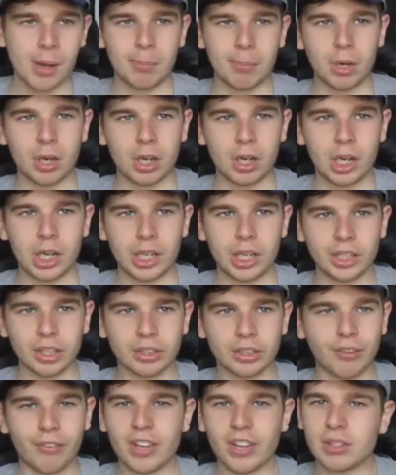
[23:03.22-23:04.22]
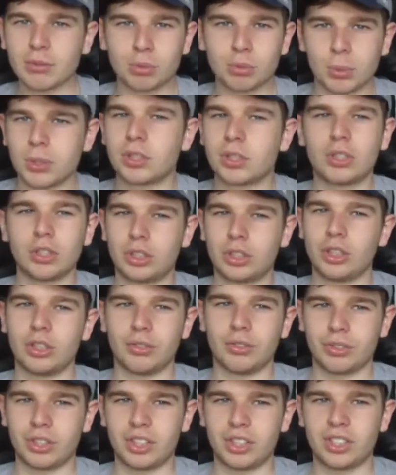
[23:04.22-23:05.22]
but your defence was good
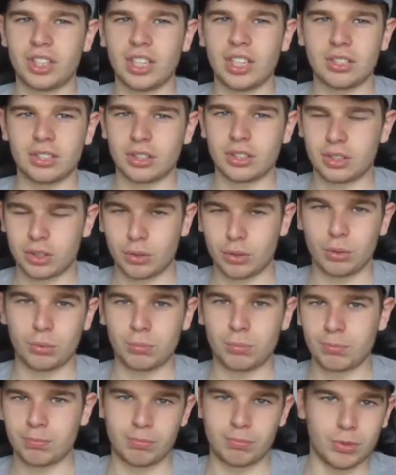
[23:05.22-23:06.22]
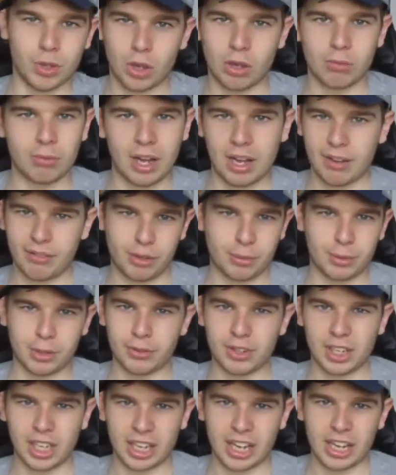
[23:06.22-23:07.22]
enough this season to not have you in a
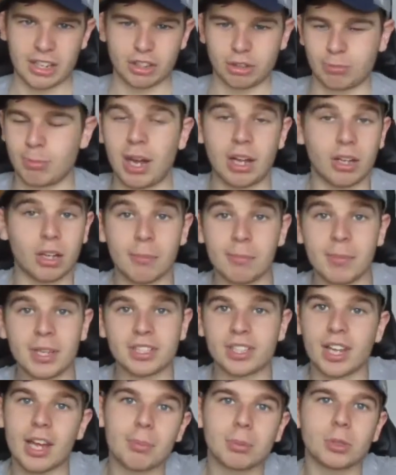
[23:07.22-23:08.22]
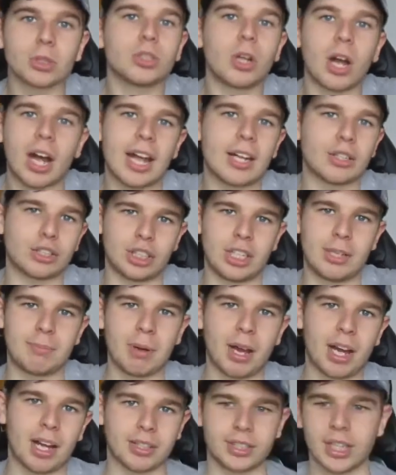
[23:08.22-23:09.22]
relegation battle. And mid-table's not actually
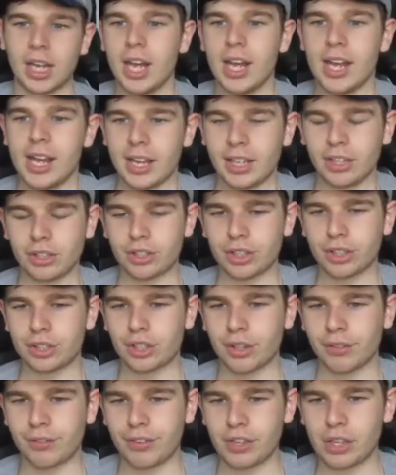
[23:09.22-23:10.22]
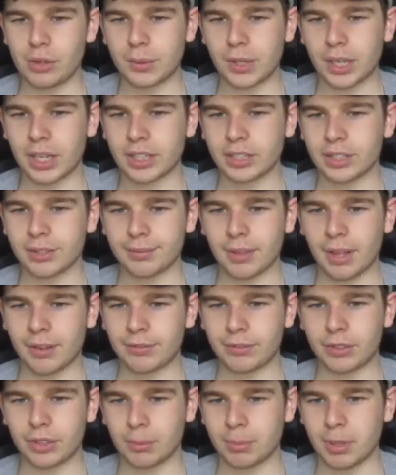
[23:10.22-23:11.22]
bad. It's just that for you guys
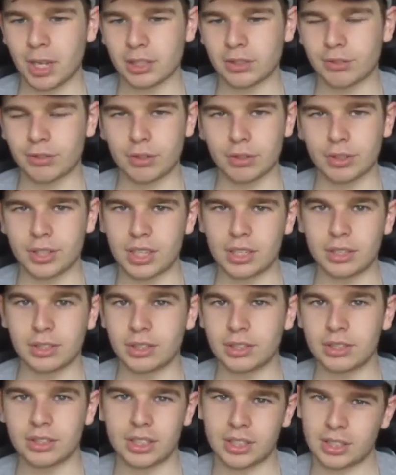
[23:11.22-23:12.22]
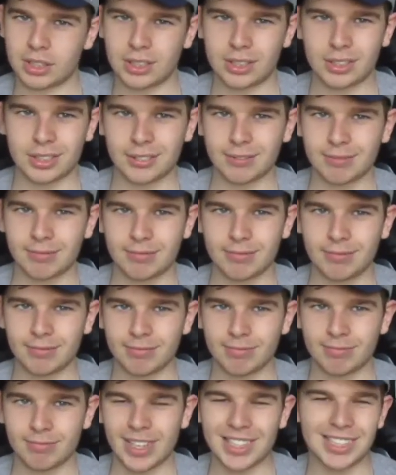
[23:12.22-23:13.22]
after your past few seasons,
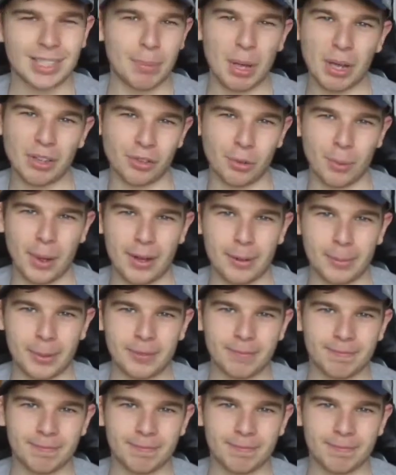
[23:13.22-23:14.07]
it's a bit underwhelming.